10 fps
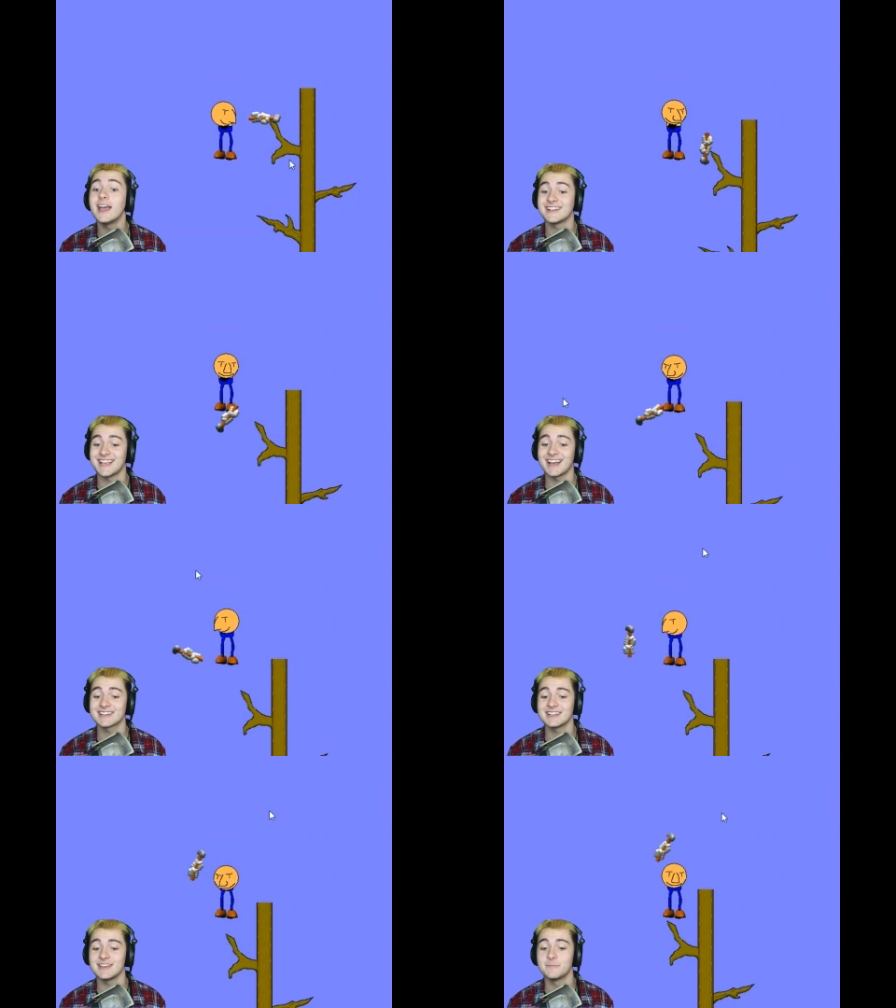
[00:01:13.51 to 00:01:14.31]

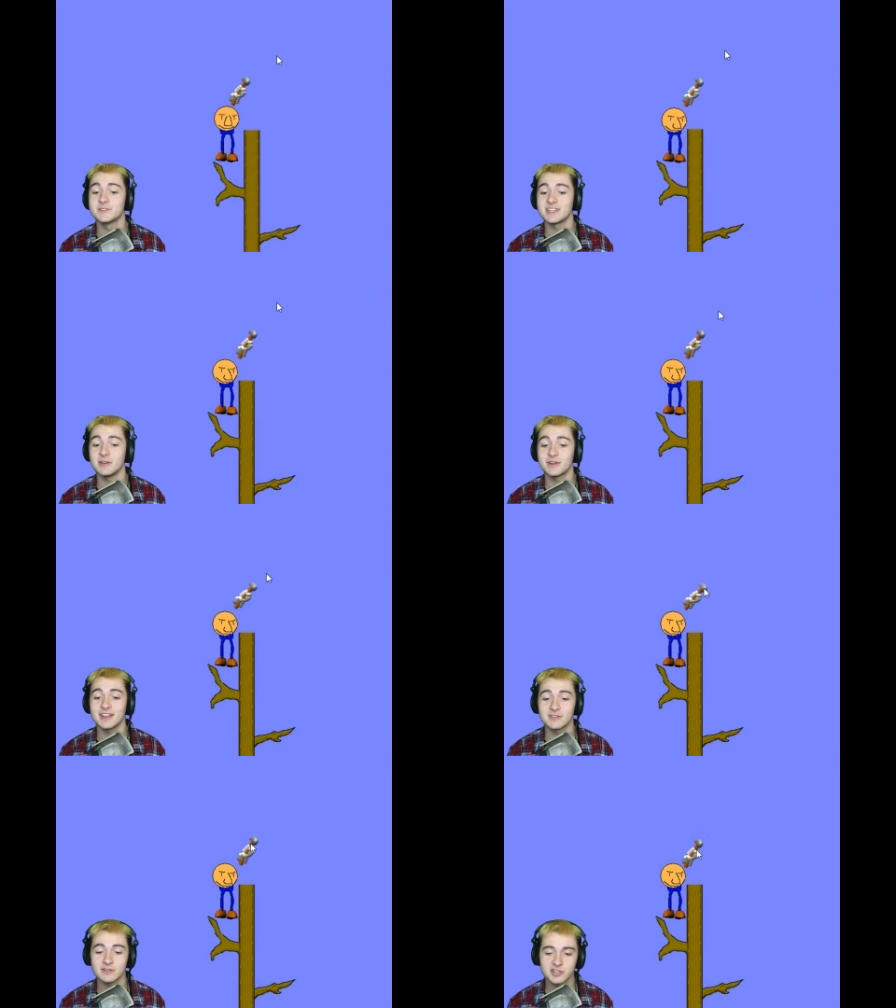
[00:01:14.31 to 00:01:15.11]
Exactly. See what
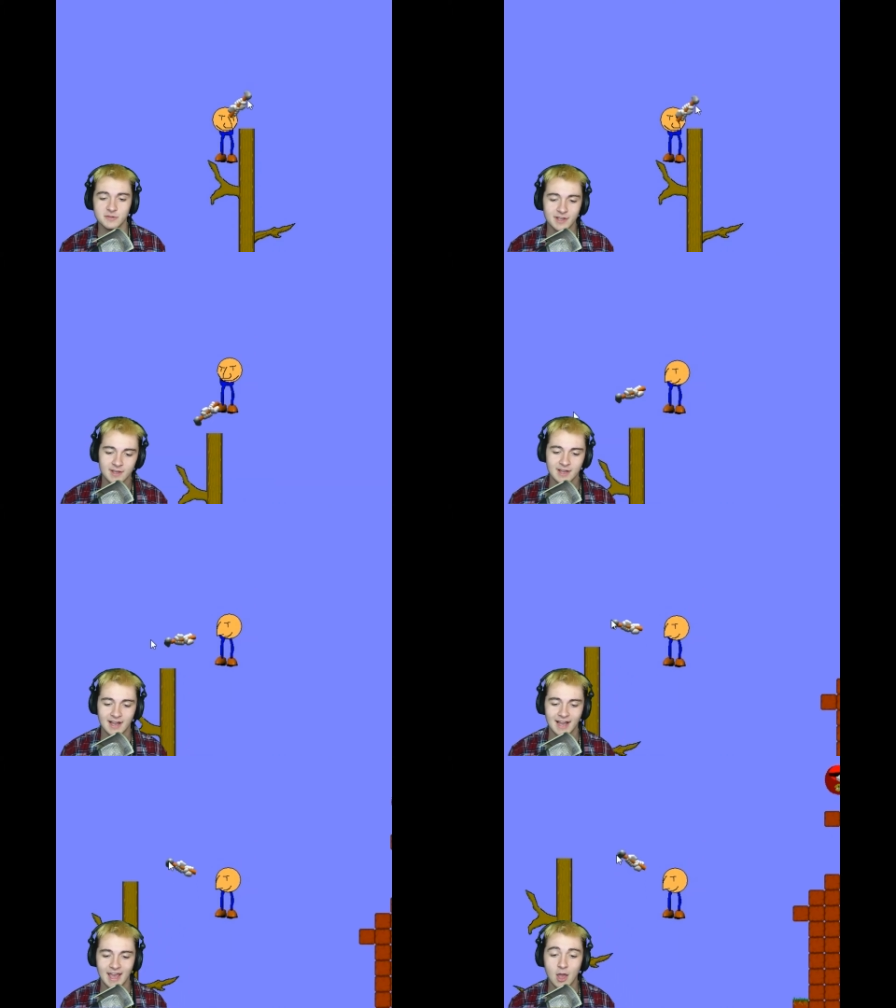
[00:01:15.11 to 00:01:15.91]
I told you?
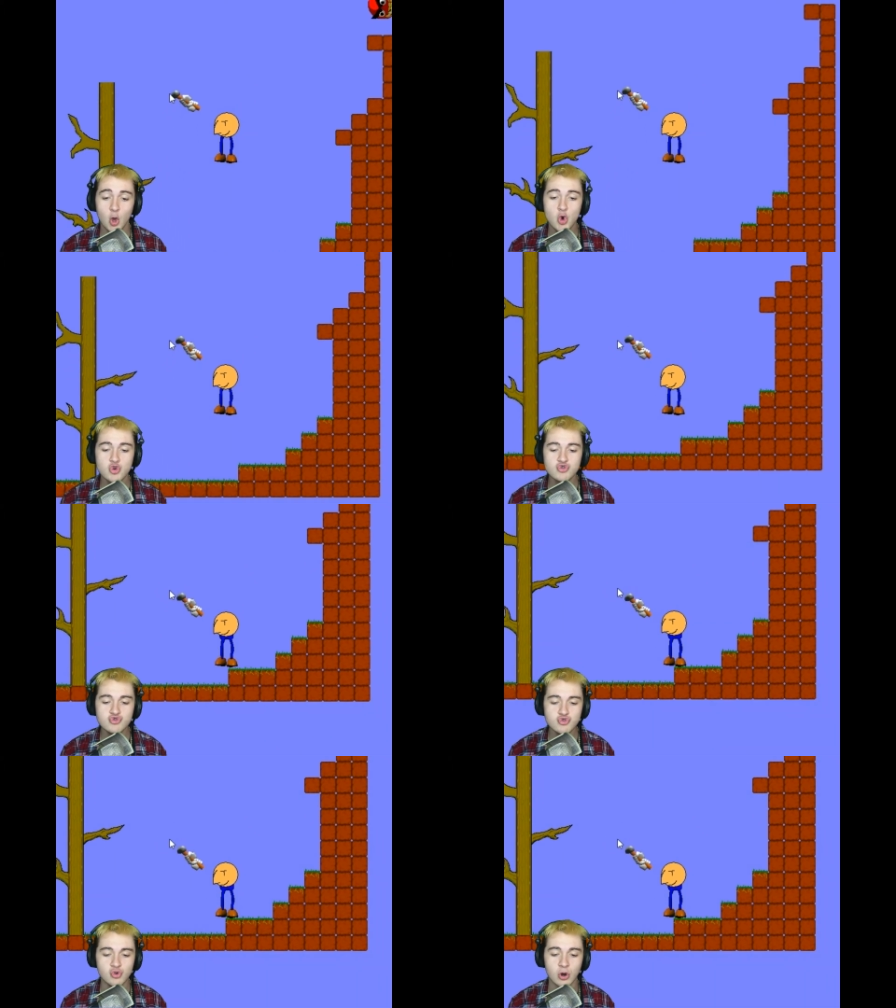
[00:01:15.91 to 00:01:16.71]
Oh!
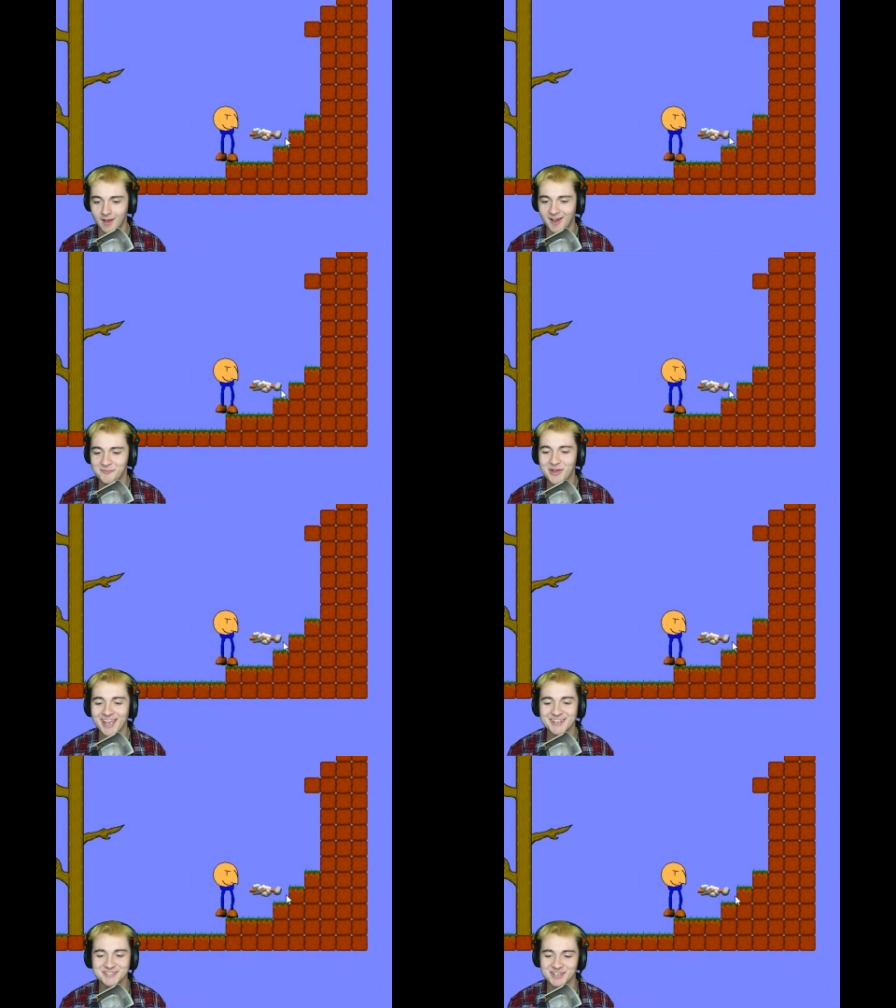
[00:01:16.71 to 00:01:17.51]

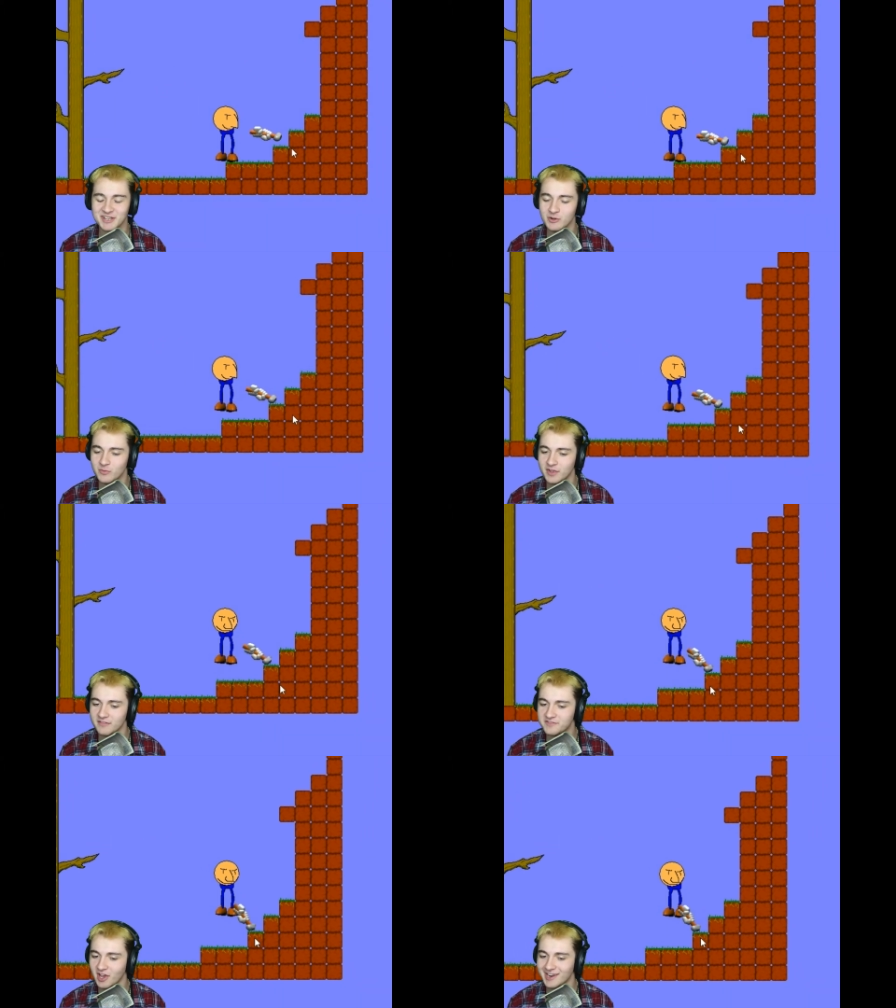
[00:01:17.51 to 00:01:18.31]
Amazing. We
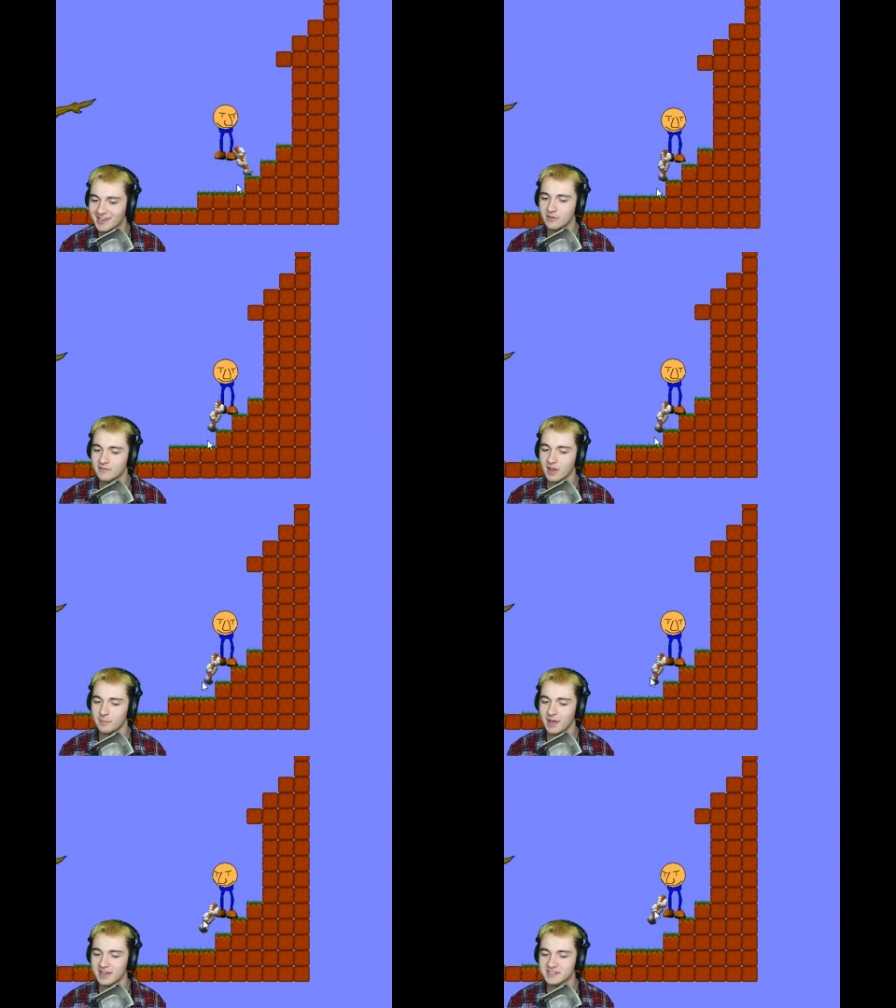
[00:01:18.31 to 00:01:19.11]
have done it. We've
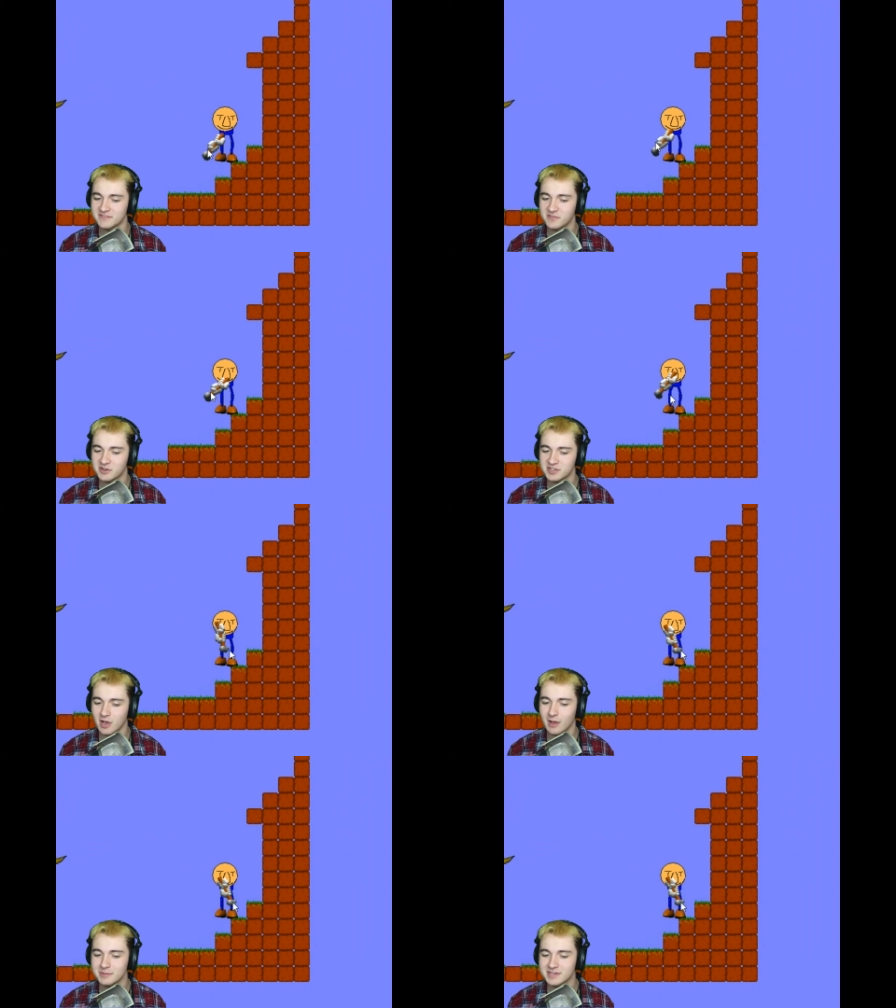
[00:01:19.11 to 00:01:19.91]
got past the first
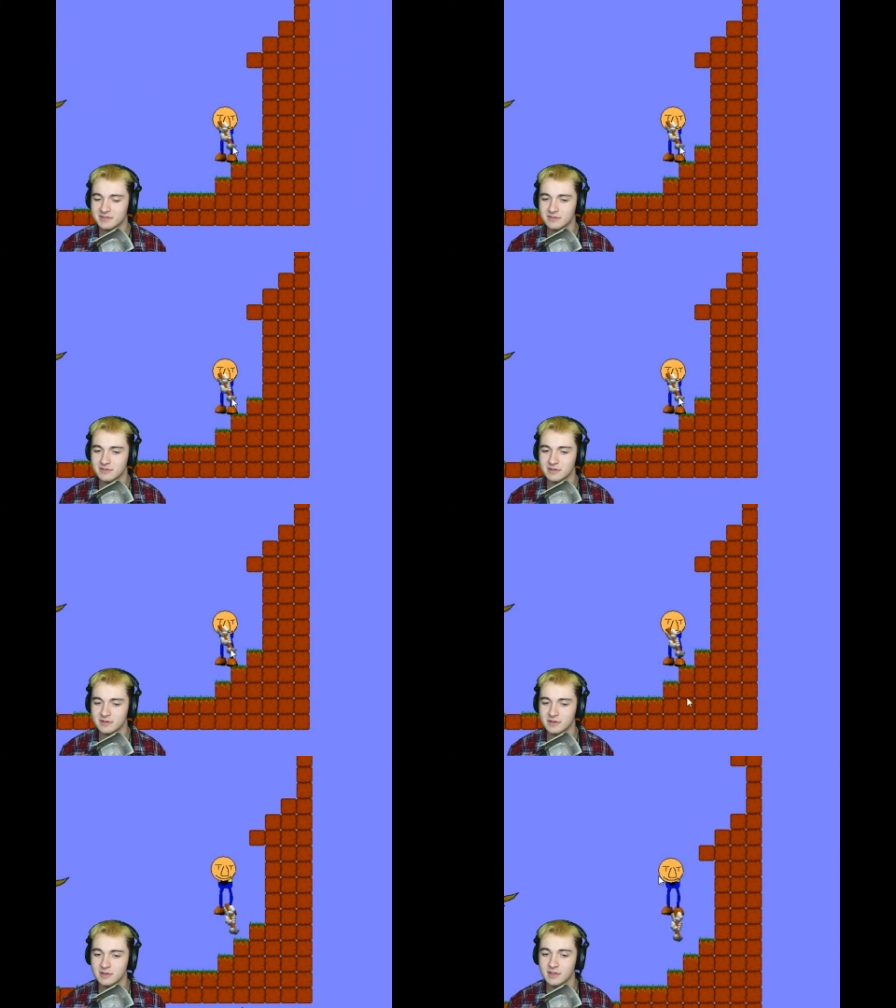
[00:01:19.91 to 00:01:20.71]
obstacle.
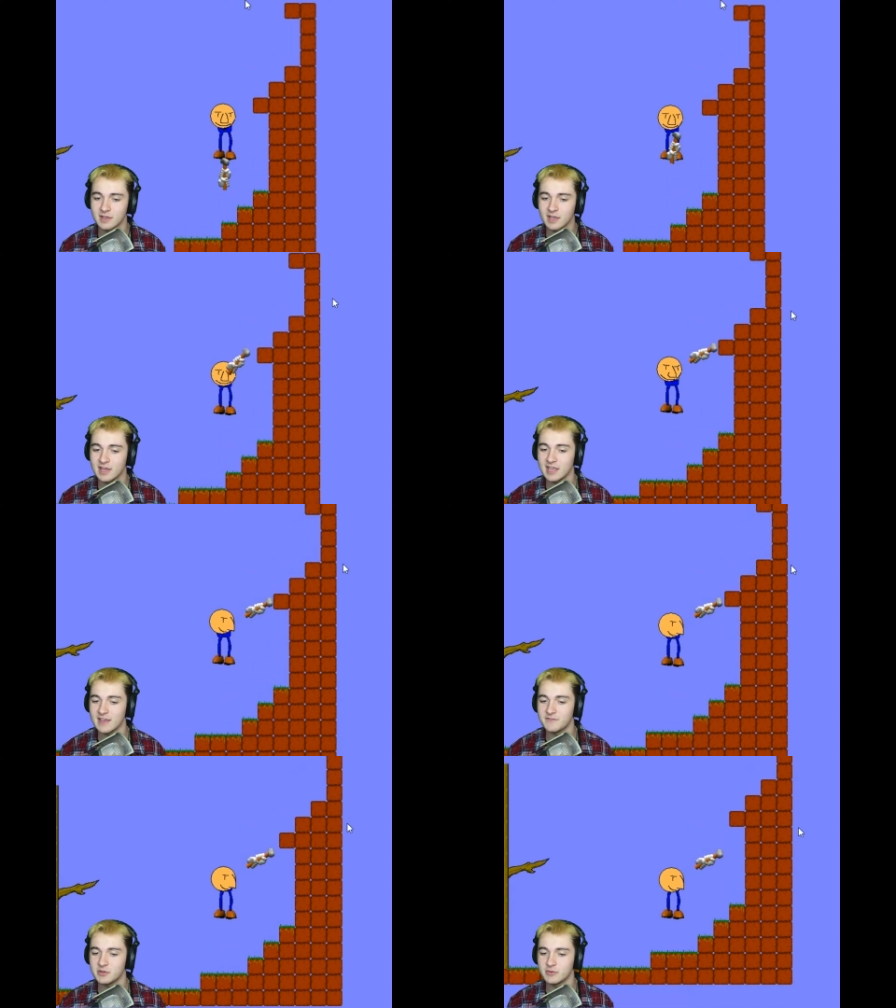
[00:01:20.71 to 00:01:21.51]

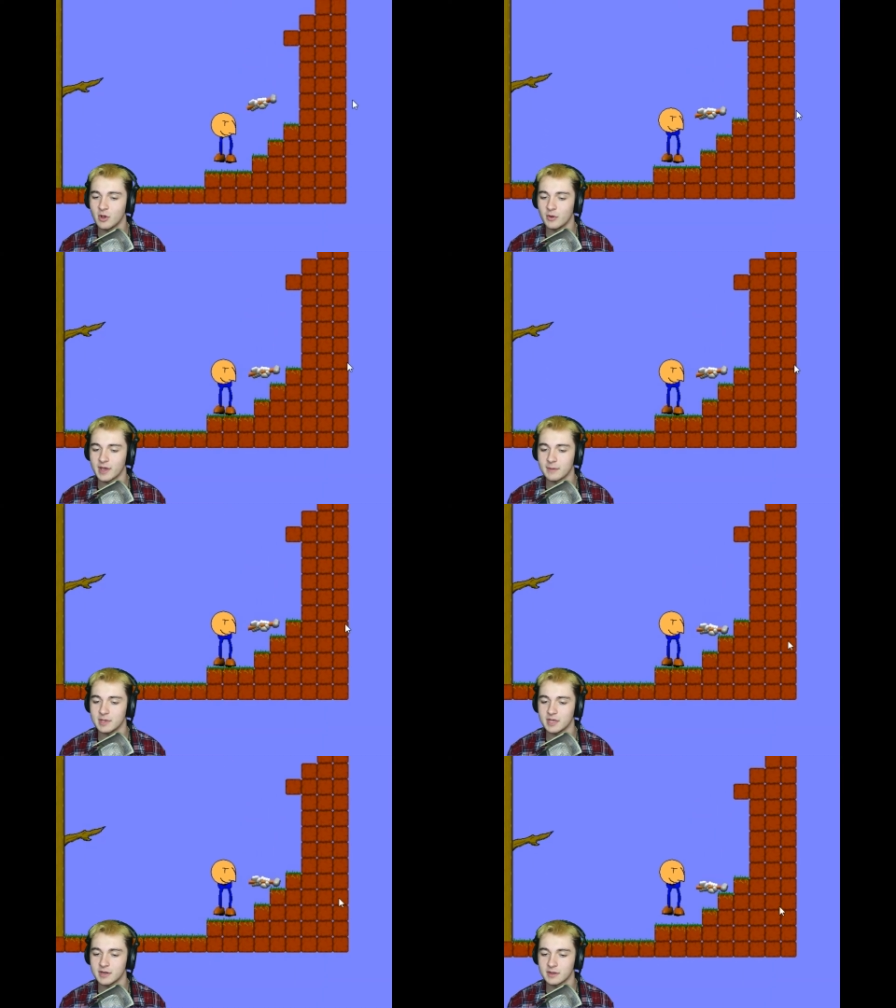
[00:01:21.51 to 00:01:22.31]
If you know what I
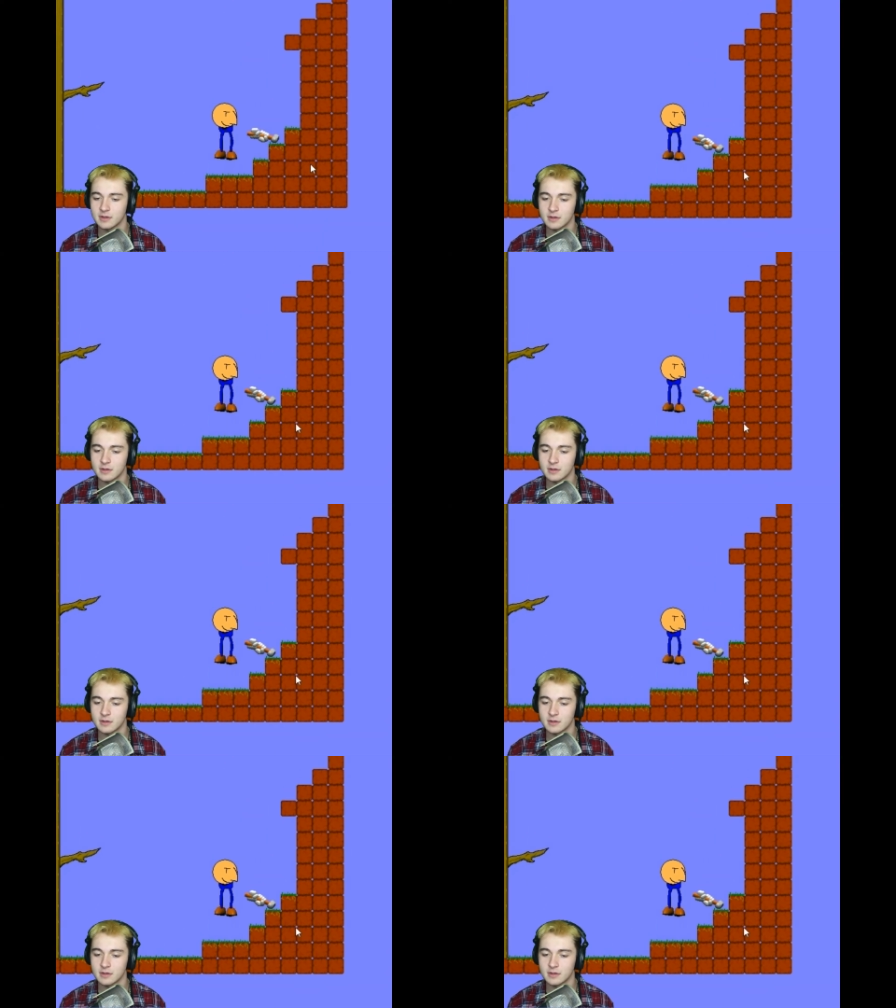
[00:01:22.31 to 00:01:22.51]
mean.